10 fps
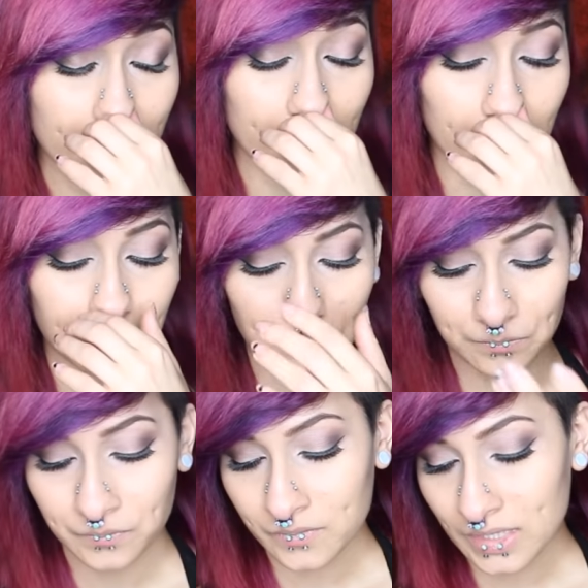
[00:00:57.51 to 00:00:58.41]

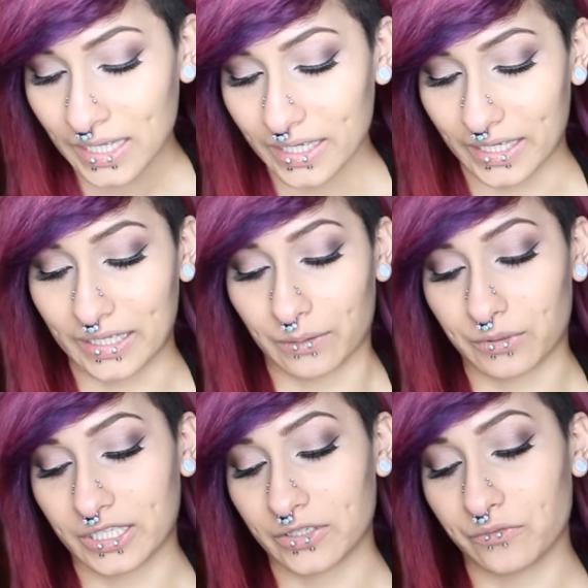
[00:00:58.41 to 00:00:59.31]
and I'm
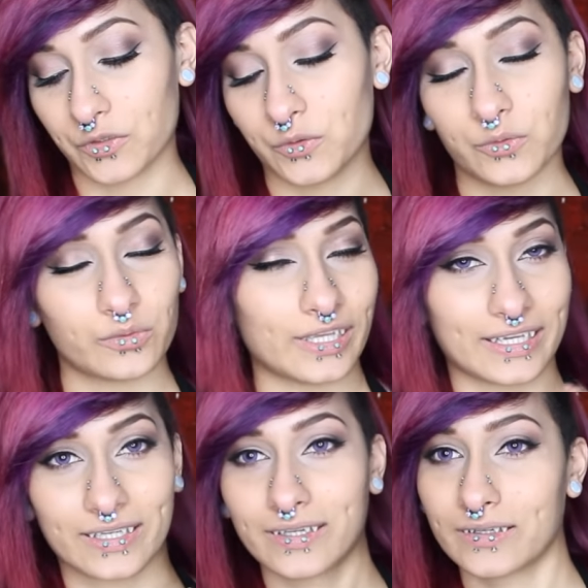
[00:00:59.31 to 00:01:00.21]
gonna give you
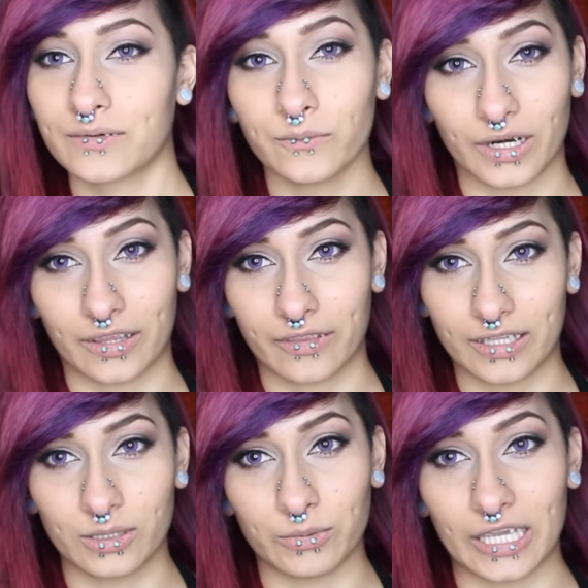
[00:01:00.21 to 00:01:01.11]
like what I
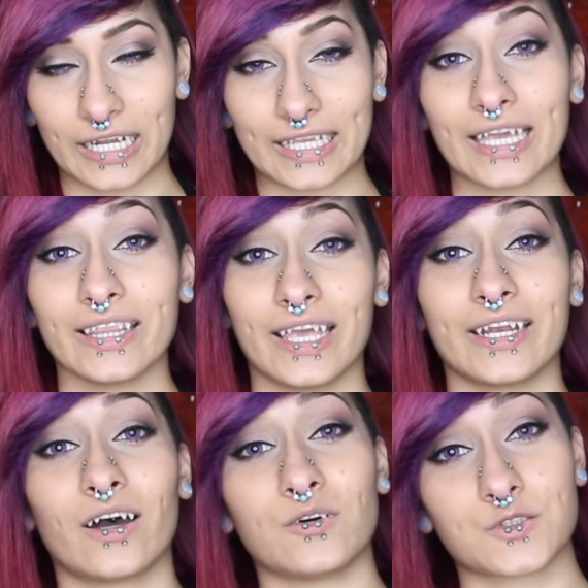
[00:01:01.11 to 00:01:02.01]
thought in the beginning, and
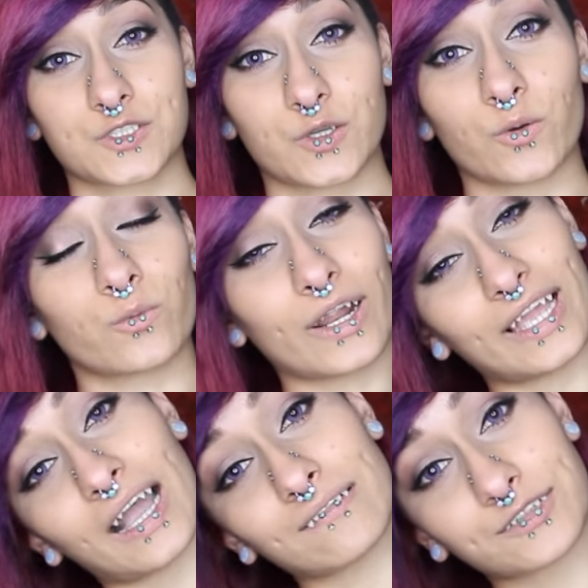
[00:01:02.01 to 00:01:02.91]
then also
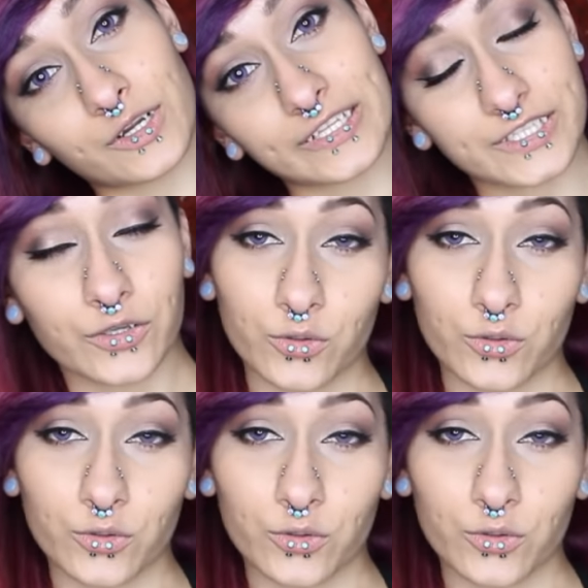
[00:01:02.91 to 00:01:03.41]
right after I tell